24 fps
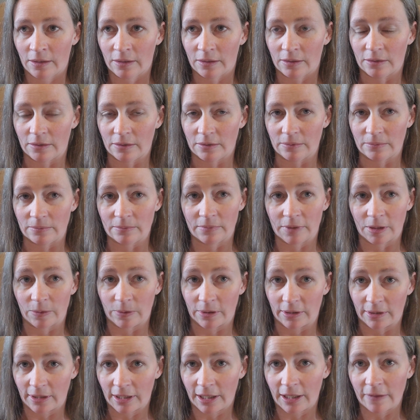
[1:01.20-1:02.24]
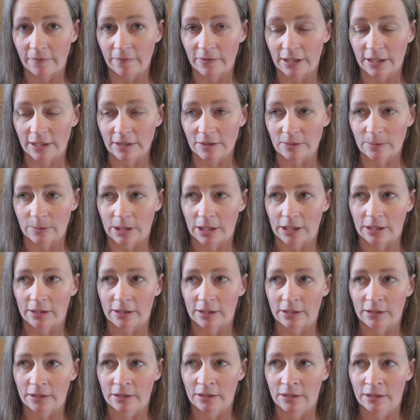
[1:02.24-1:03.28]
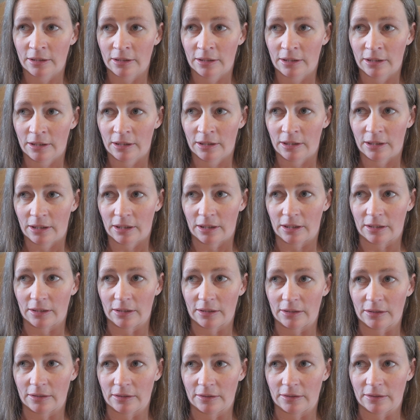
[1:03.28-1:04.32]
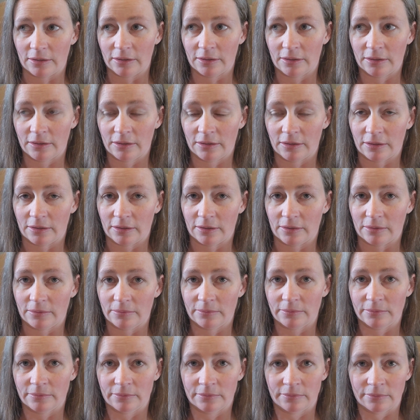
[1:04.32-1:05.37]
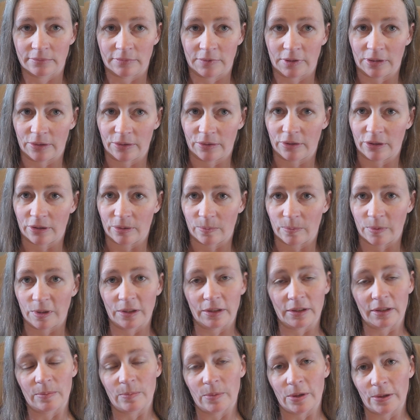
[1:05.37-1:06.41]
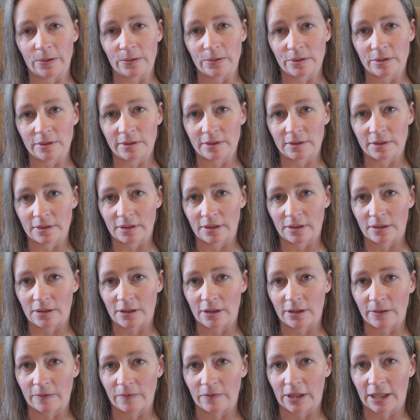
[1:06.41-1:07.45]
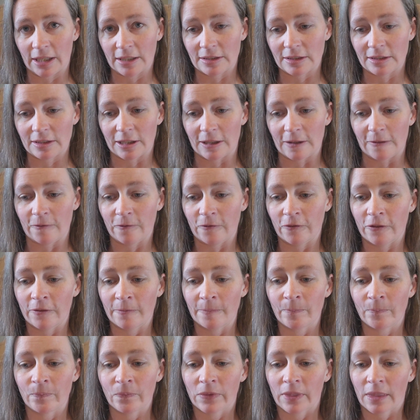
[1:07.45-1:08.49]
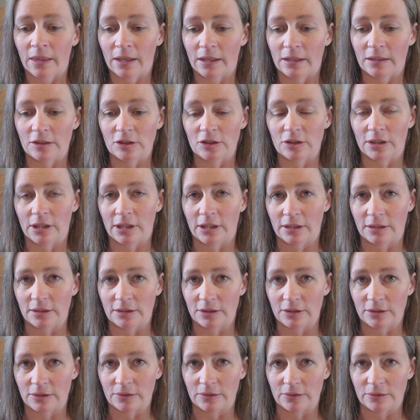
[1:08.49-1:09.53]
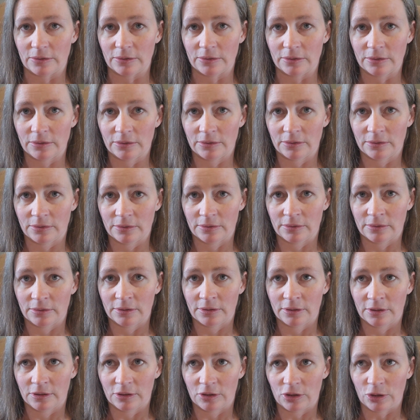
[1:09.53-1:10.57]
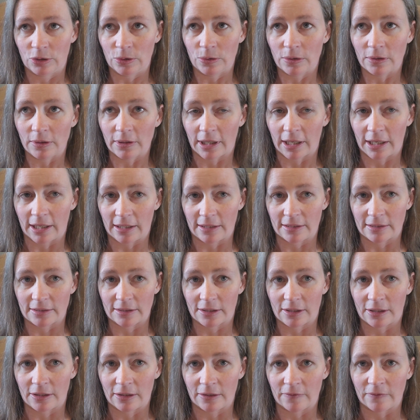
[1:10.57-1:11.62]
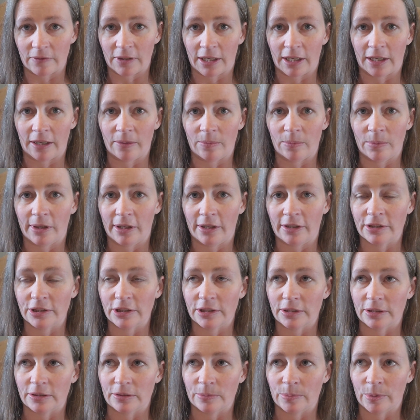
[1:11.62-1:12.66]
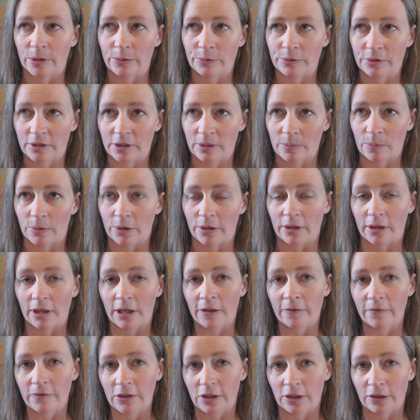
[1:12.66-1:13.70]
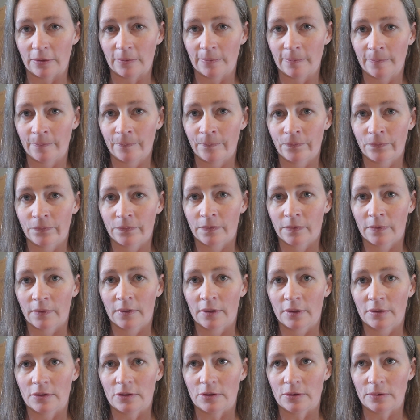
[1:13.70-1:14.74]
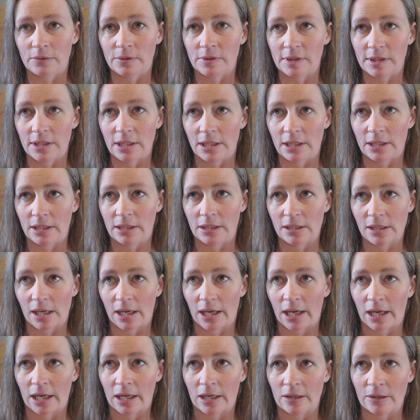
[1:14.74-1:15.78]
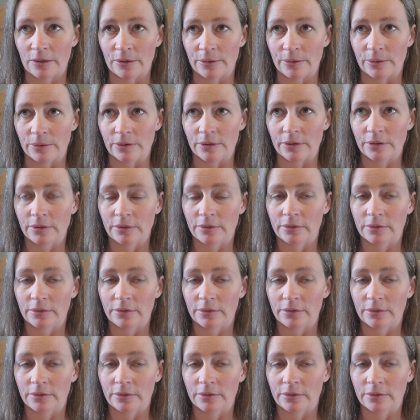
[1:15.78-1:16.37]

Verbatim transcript: I went live last week, and you know, the community posts, all of that stuff. I'm trying to utilize all of that, but also posting more often to see how